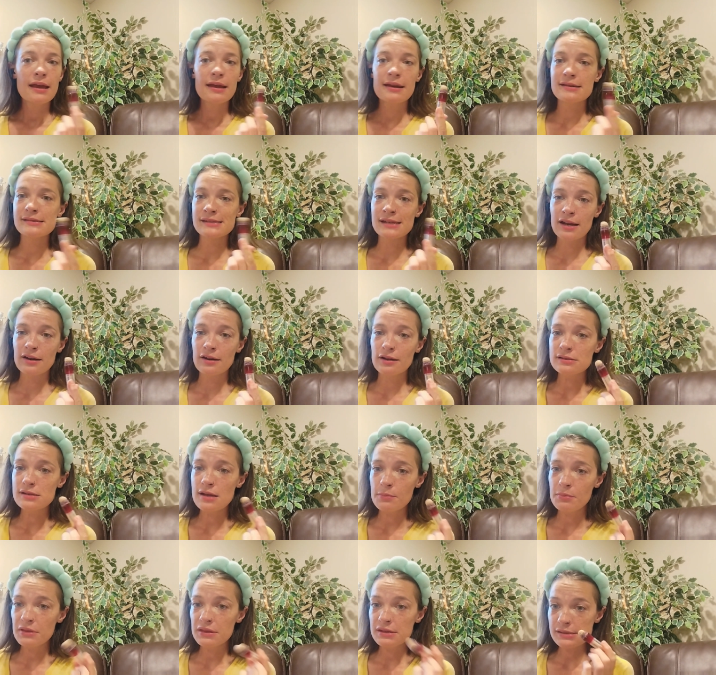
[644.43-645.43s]
It is not on
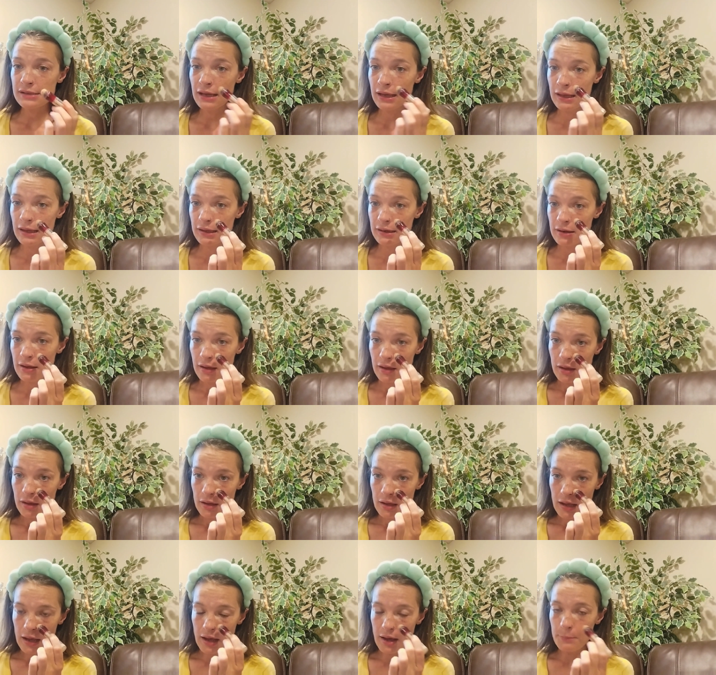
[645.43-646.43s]
top of the skin.
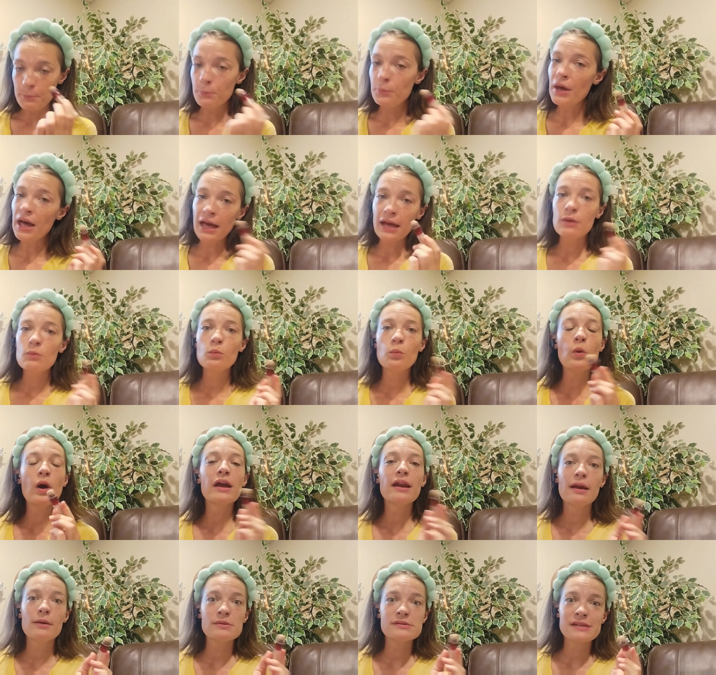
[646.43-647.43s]
But
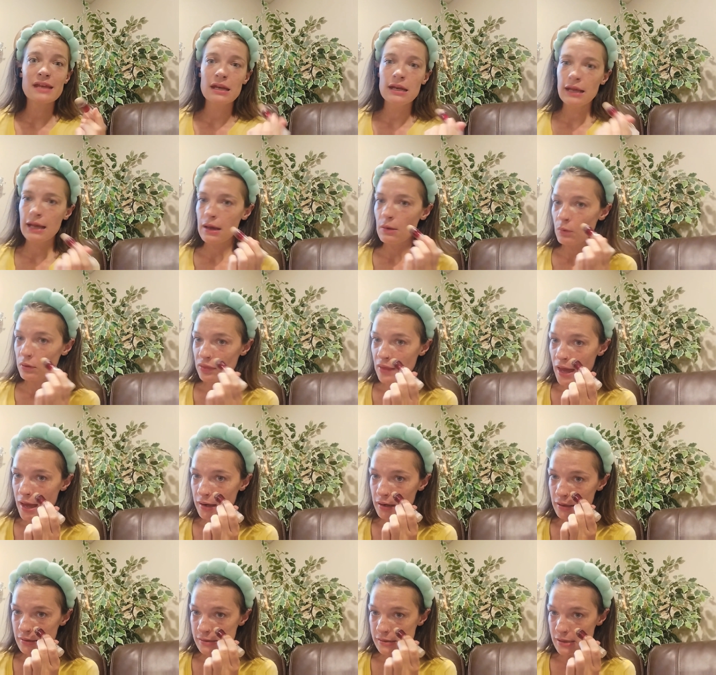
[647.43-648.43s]
what I was getting at with
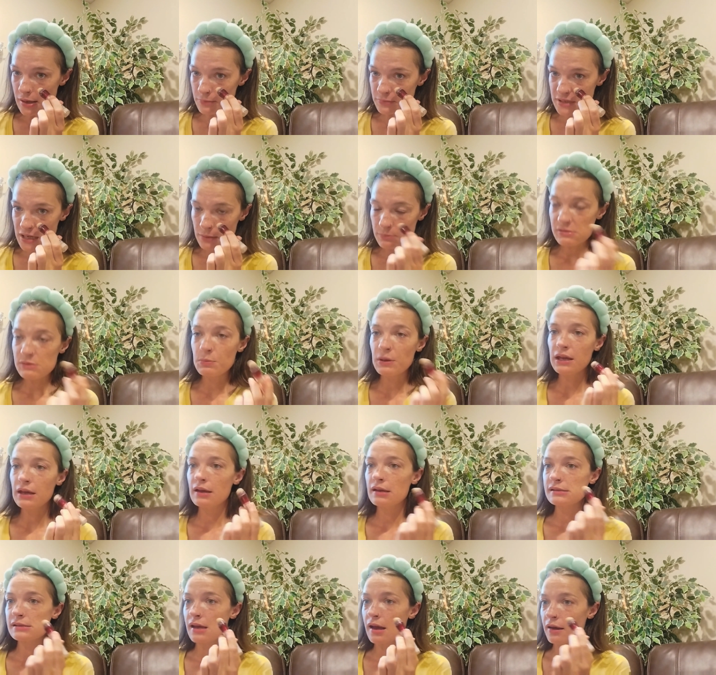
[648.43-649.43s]
that is sometimes
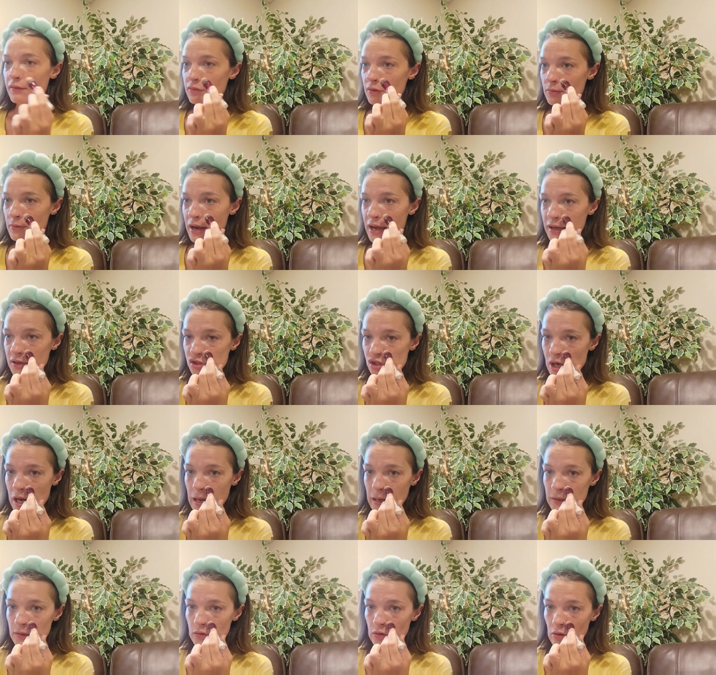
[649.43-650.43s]
because of the rash,
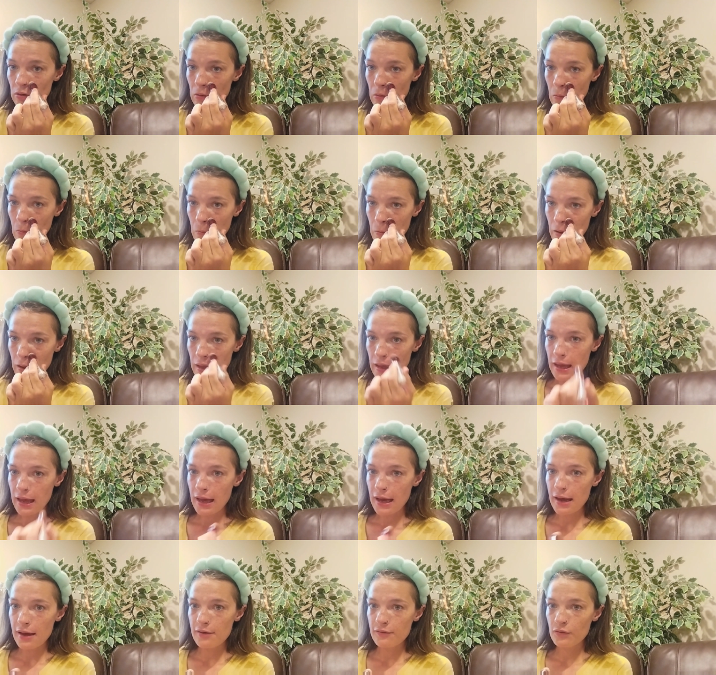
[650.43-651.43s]
I do
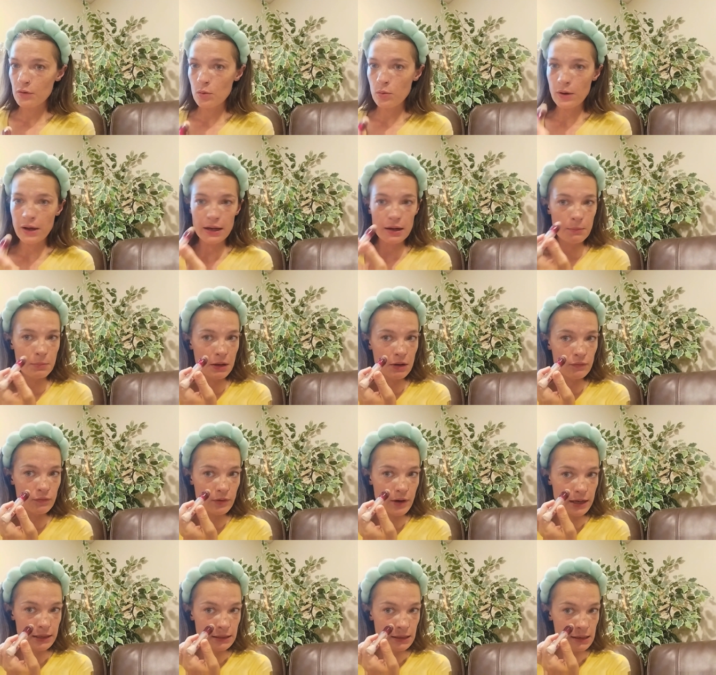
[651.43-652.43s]
have quite a bit of
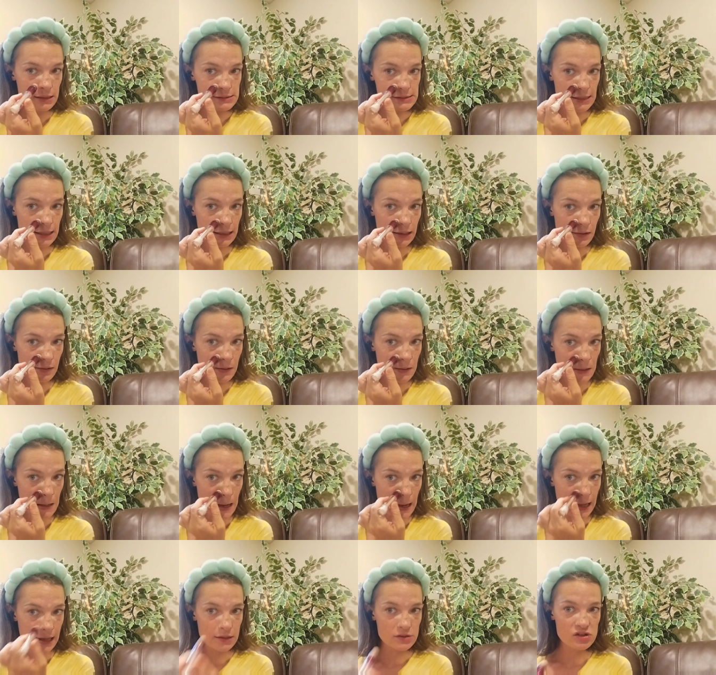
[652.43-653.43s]
redness like on
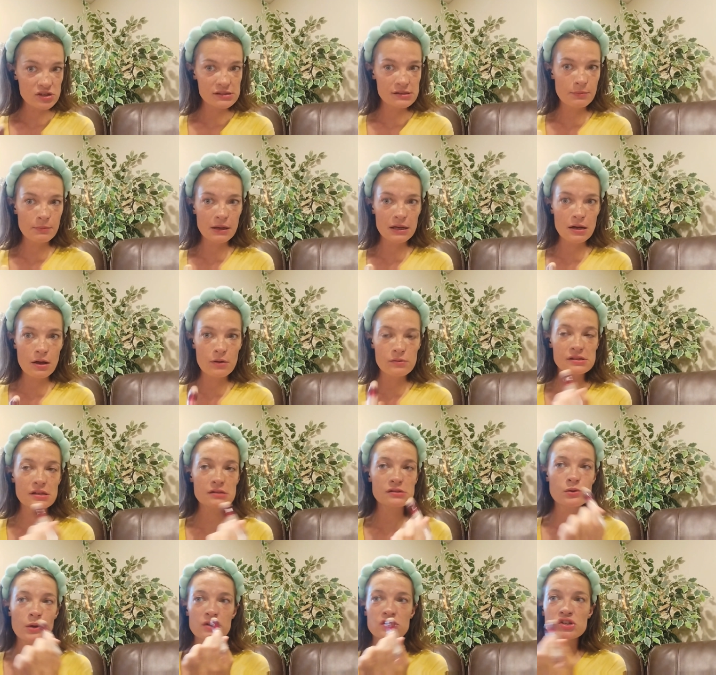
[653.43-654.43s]
the edges of my nose.
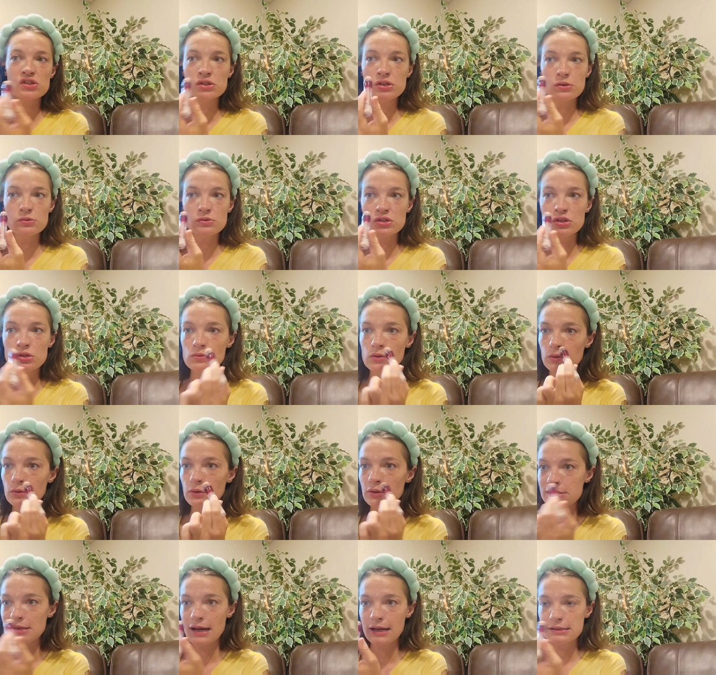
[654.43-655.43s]
So I just do 2
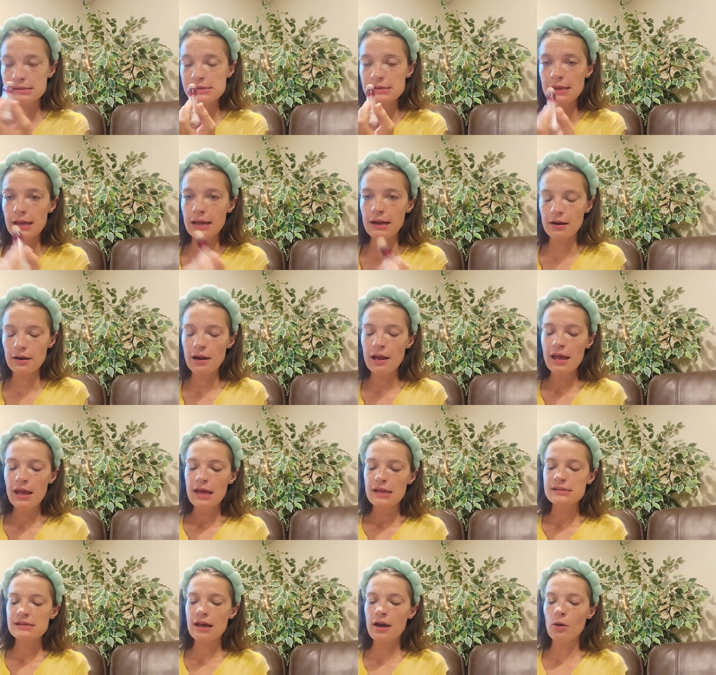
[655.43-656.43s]
little dots there
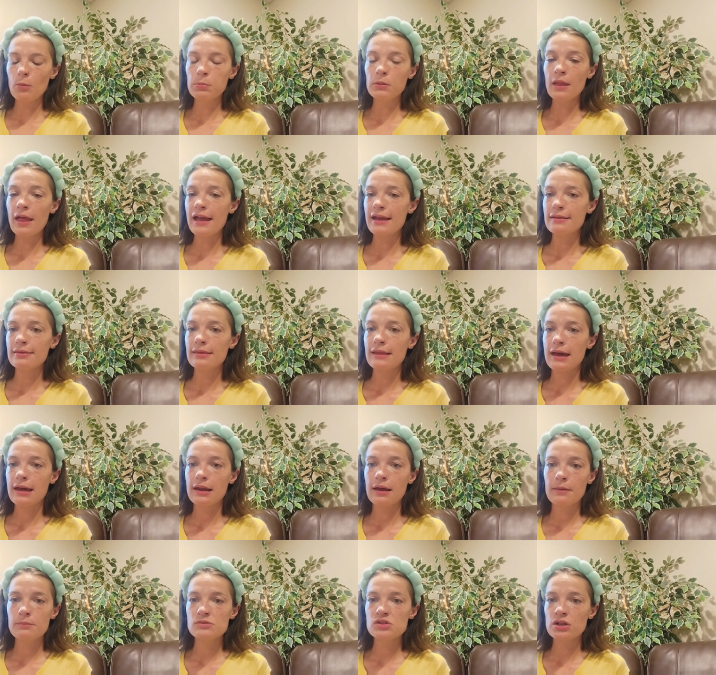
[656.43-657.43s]
to help lighten
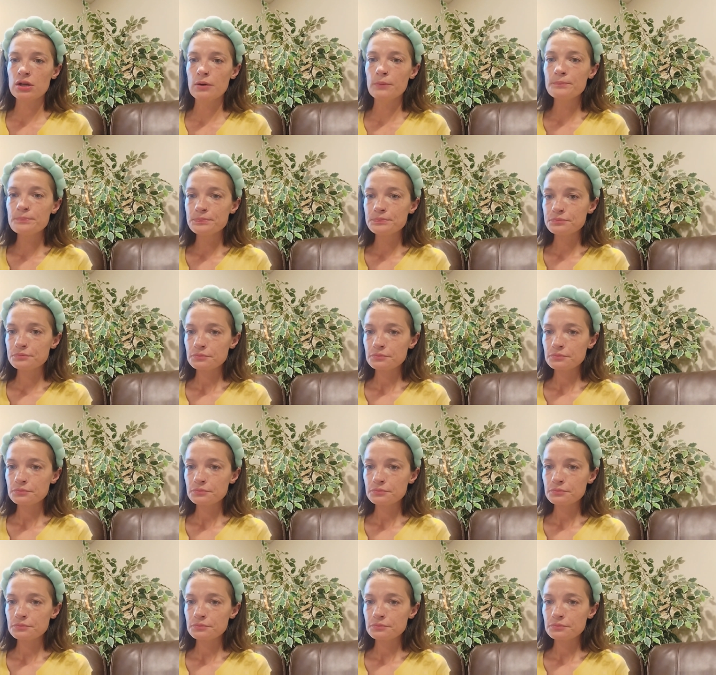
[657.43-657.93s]
that up too.